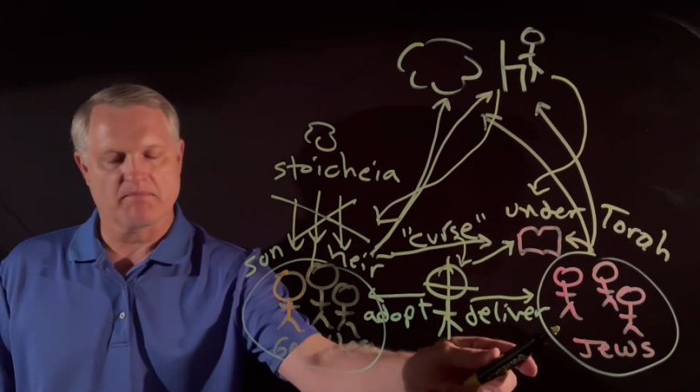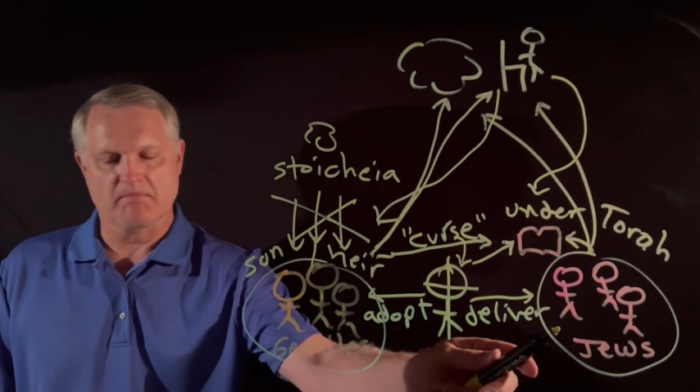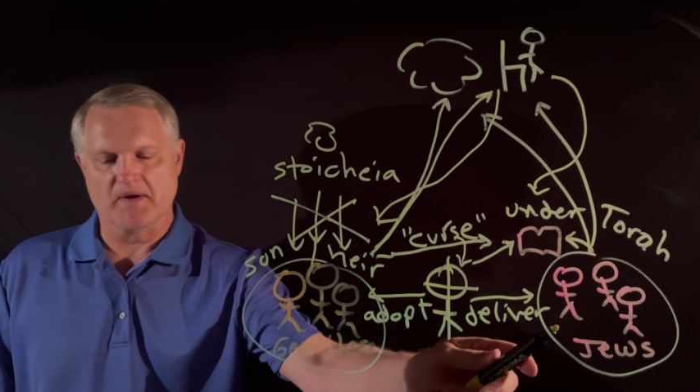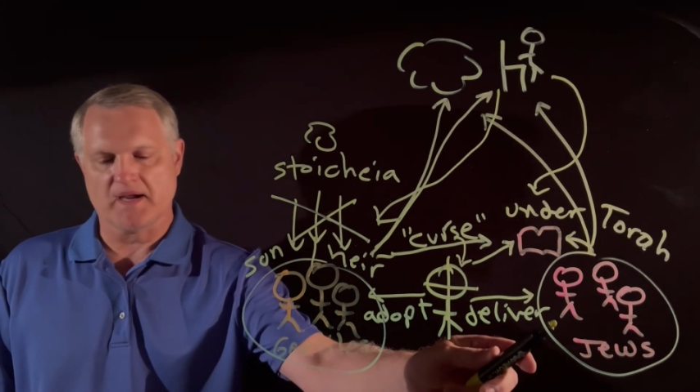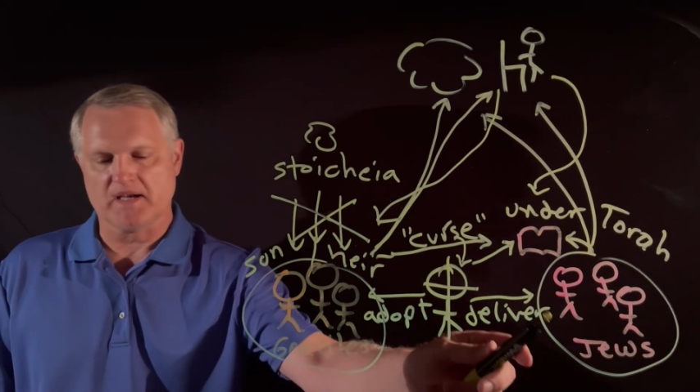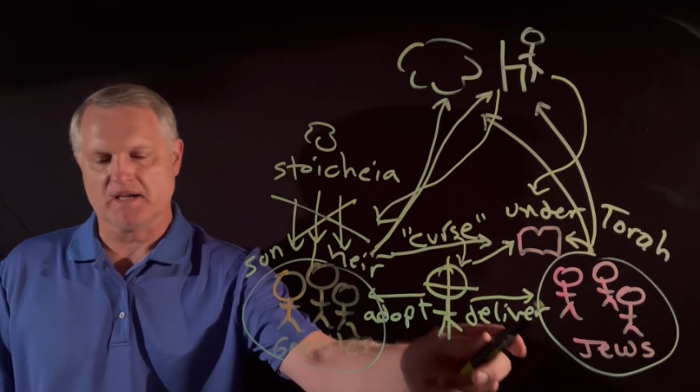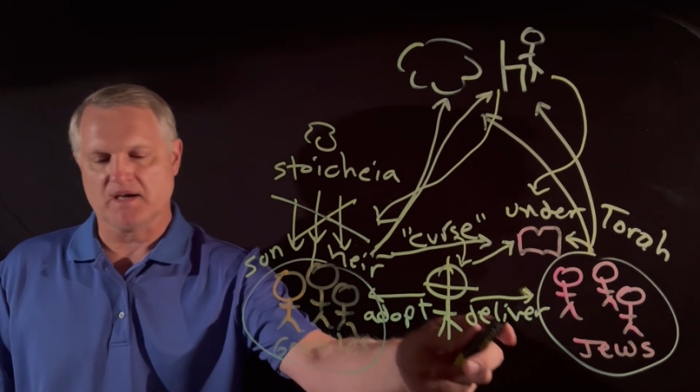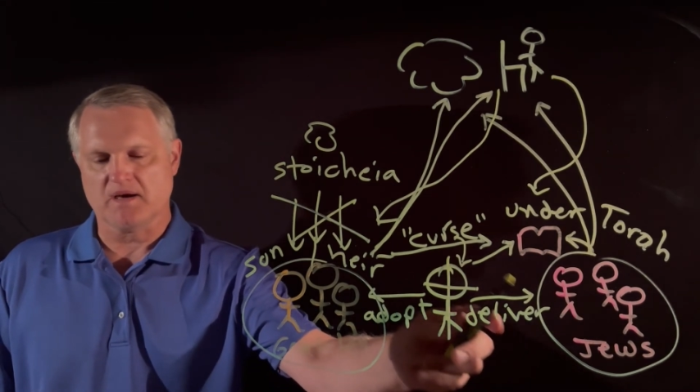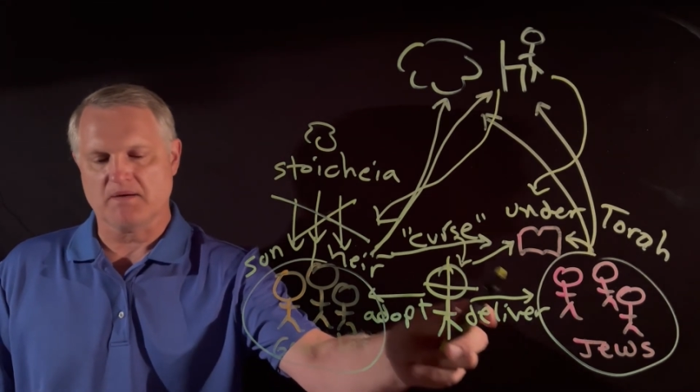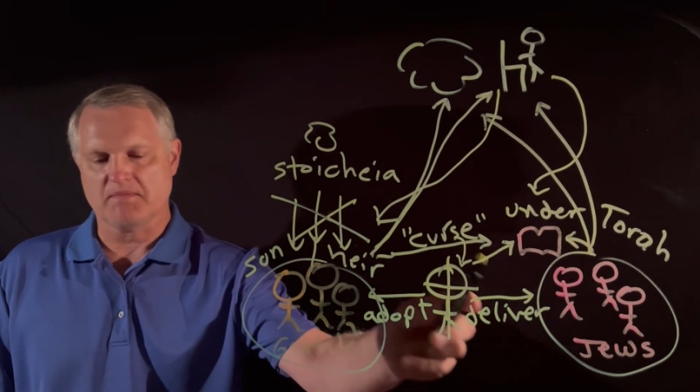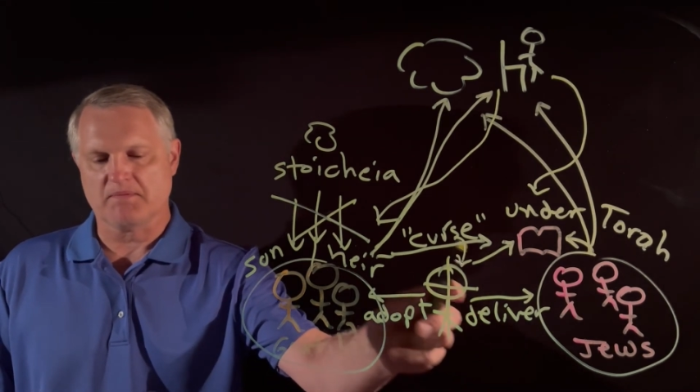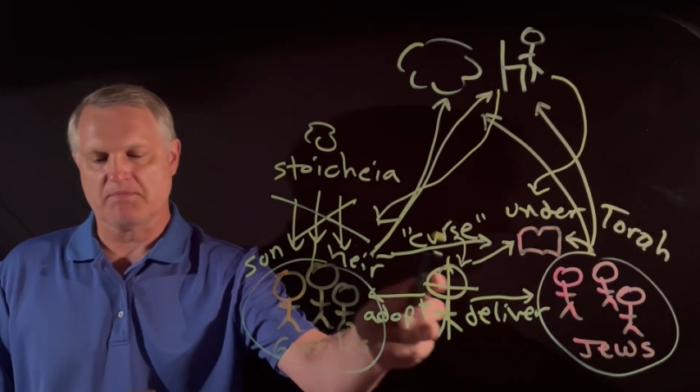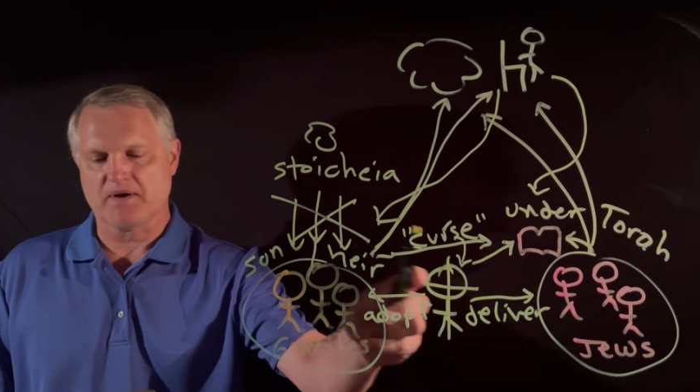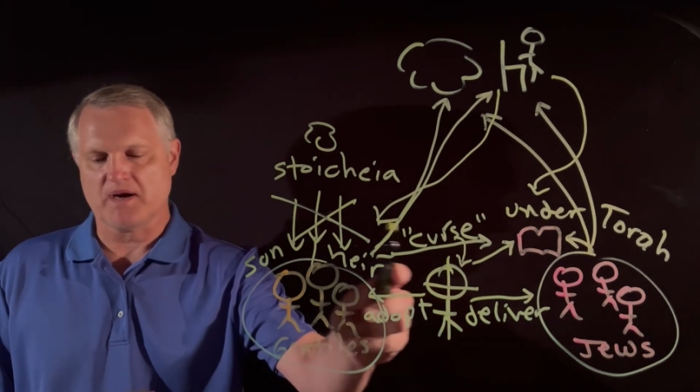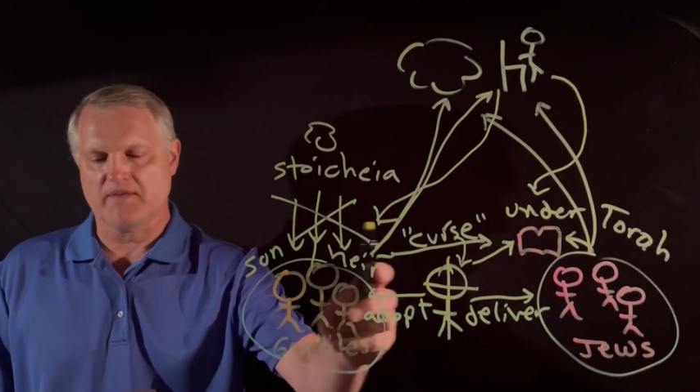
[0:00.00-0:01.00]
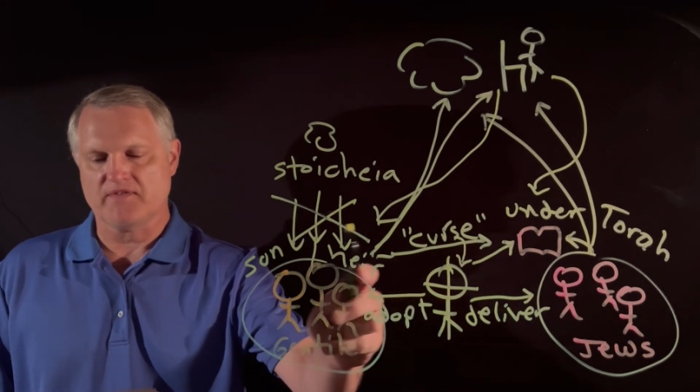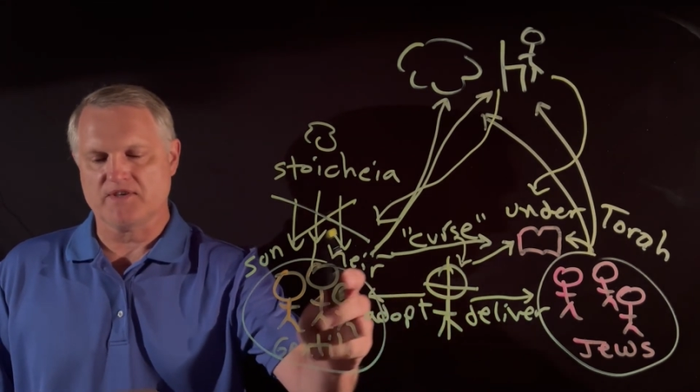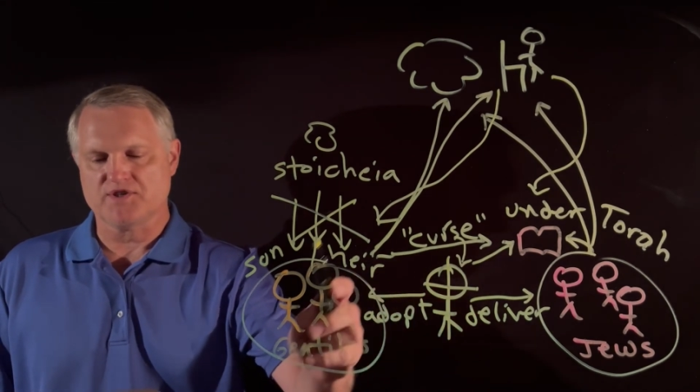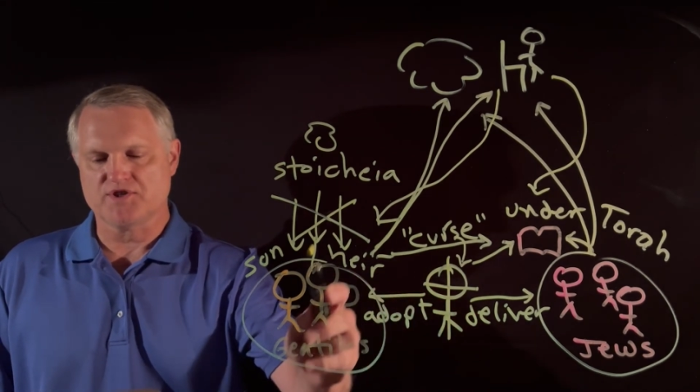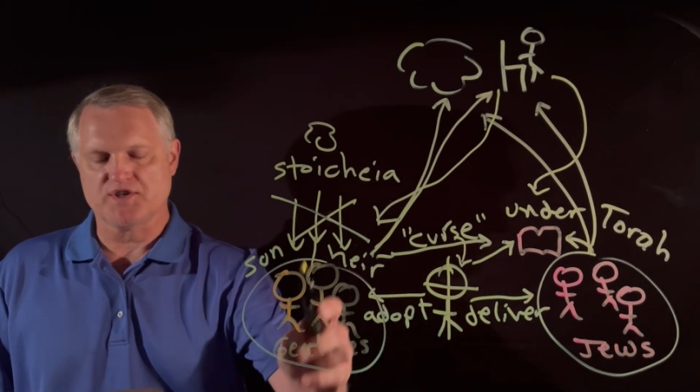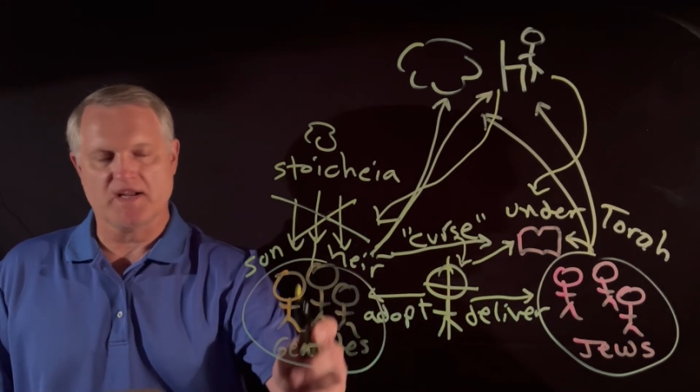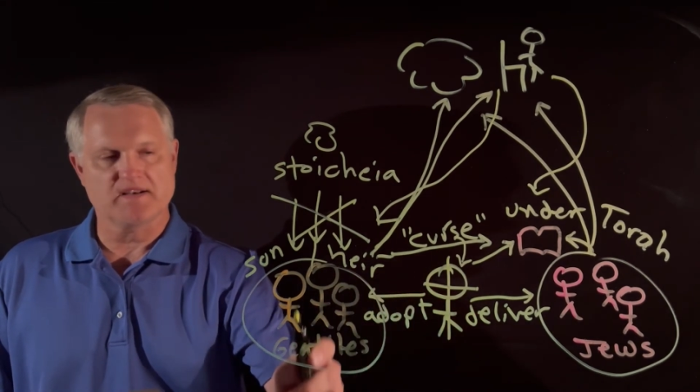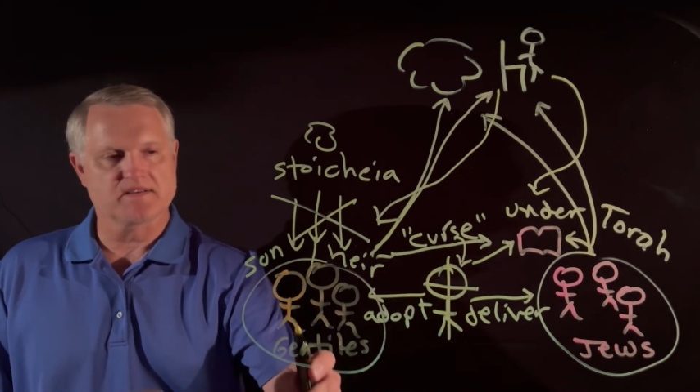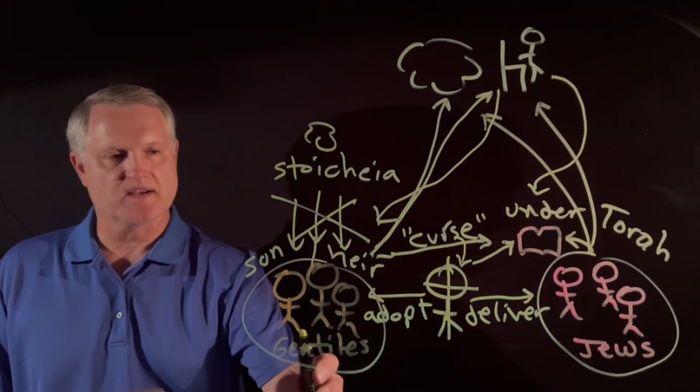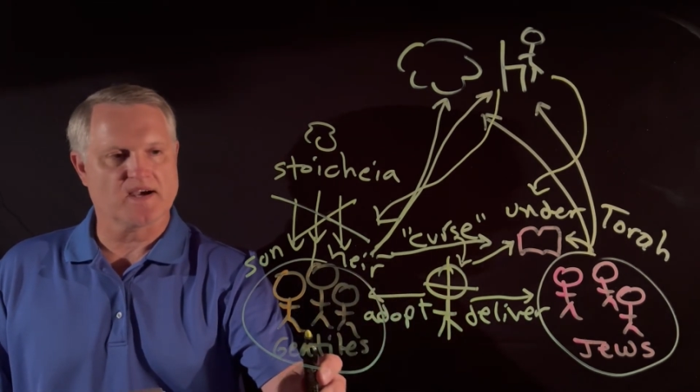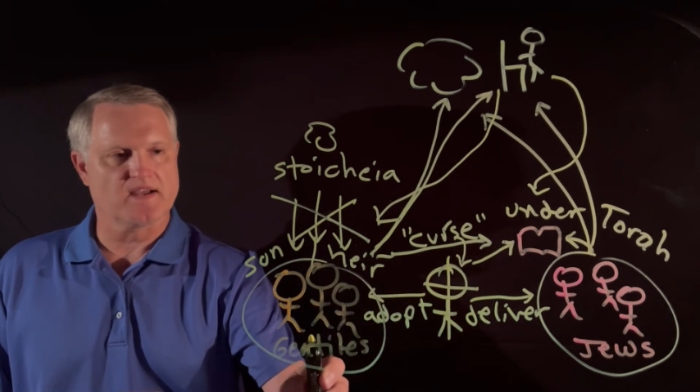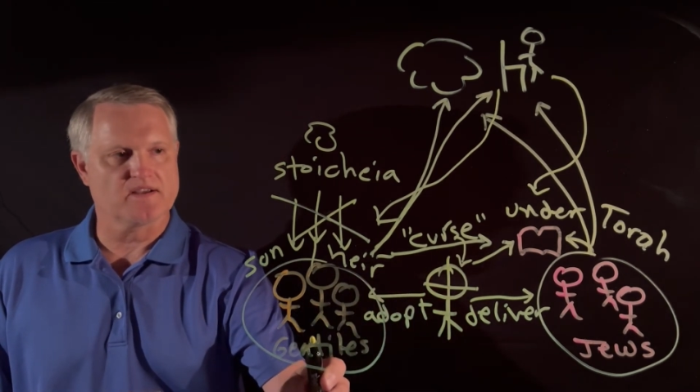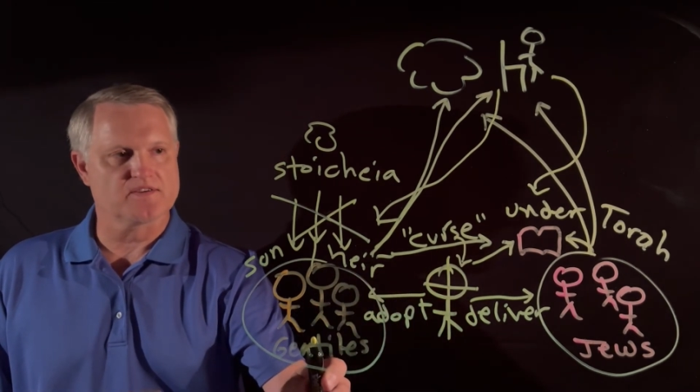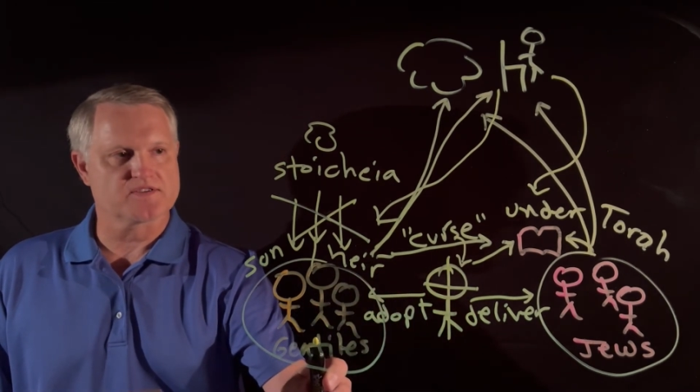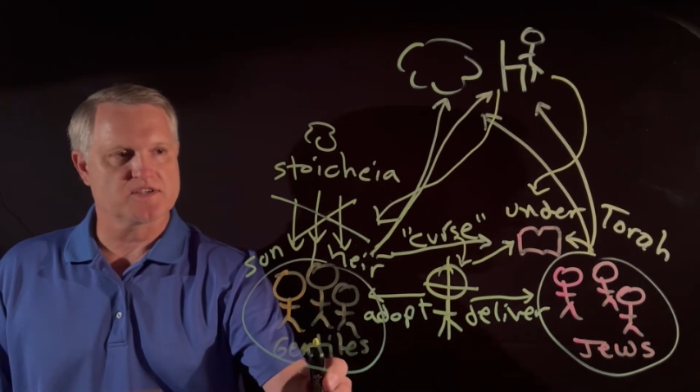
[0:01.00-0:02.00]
might come upon the Gentiles